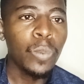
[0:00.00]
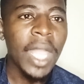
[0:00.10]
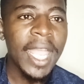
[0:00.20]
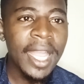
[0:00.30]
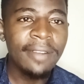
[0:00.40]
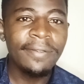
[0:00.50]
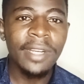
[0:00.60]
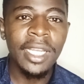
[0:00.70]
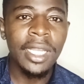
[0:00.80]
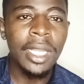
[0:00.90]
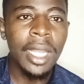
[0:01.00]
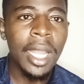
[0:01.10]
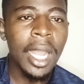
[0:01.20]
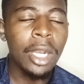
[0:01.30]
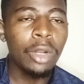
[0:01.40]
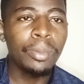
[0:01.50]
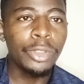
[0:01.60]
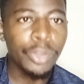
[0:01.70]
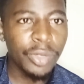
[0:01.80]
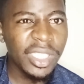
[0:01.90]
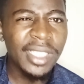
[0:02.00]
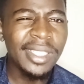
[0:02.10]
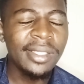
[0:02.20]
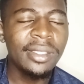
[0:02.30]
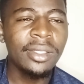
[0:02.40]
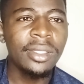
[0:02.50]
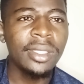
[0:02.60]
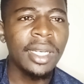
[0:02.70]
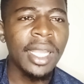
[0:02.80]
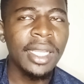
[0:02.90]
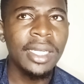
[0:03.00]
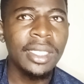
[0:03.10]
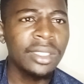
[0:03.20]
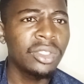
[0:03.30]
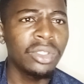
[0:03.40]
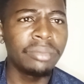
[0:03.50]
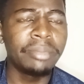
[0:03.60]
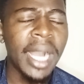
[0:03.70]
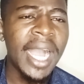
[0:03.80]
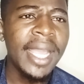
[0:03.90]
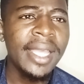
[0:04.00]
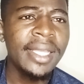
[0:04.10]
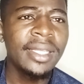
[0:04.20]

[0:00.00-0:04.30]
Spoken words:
I have an opportunities like Dubai,